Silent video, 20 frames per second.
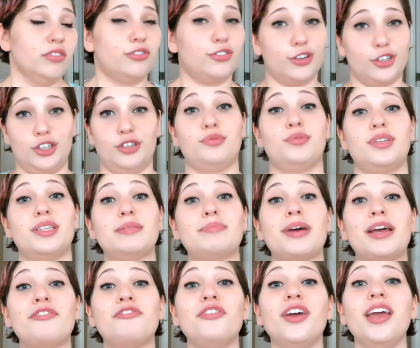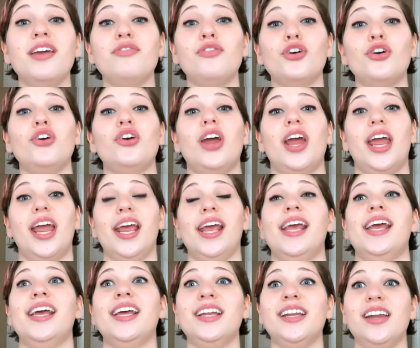fortune was in my favor
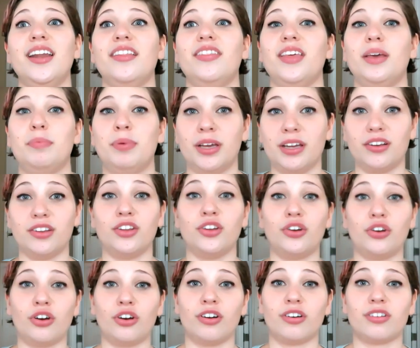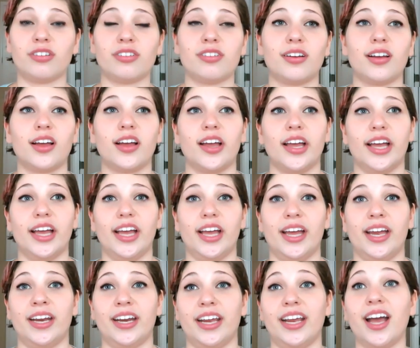and they picked the girl
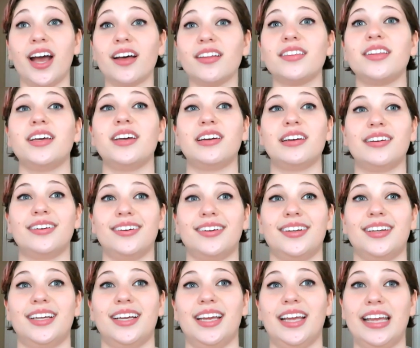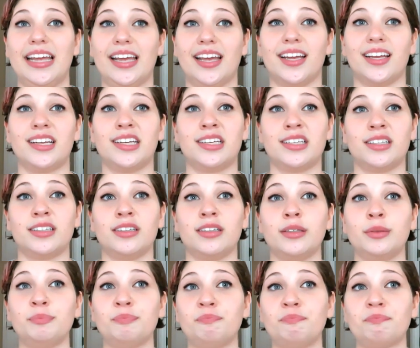and I got there and
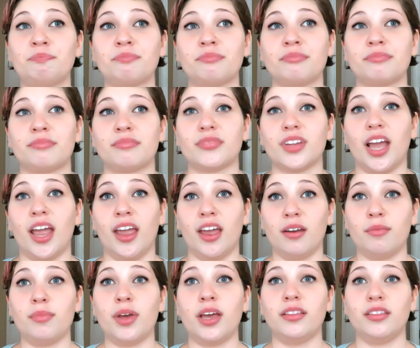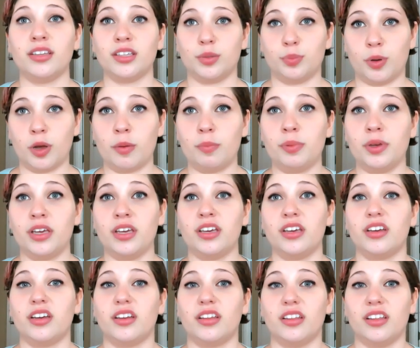I had met this
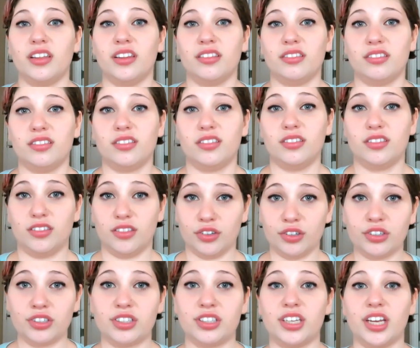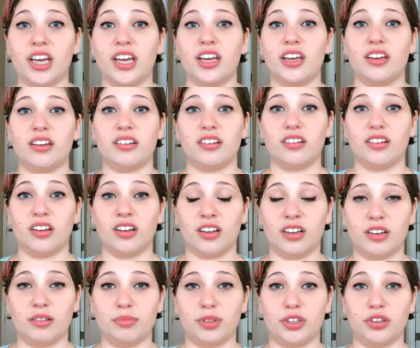puppy Thursday,
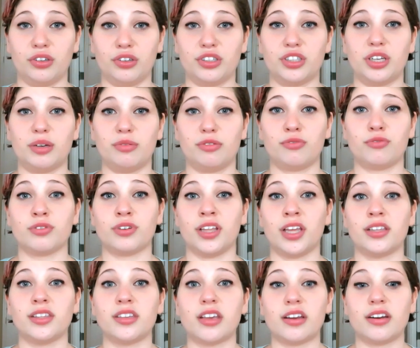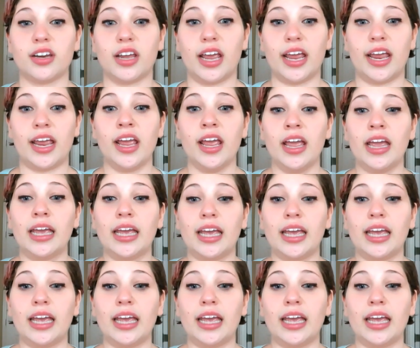um, the Thursday before that Sunday